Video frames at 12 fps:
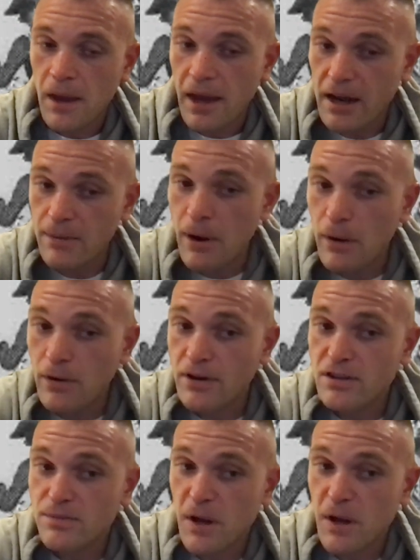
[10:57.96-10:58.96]
And America
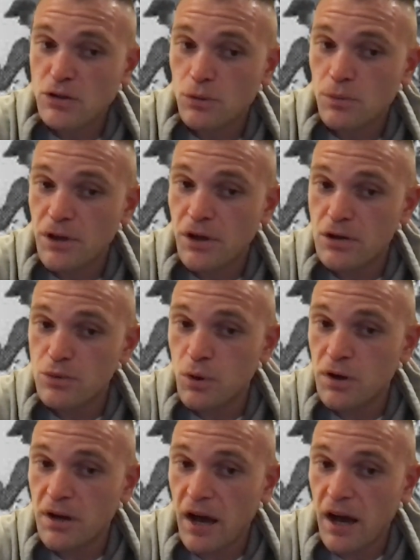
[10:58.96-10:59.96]
is special because
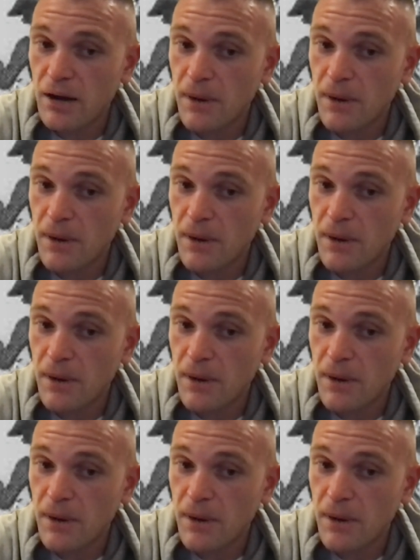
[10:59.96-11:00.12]
we're not a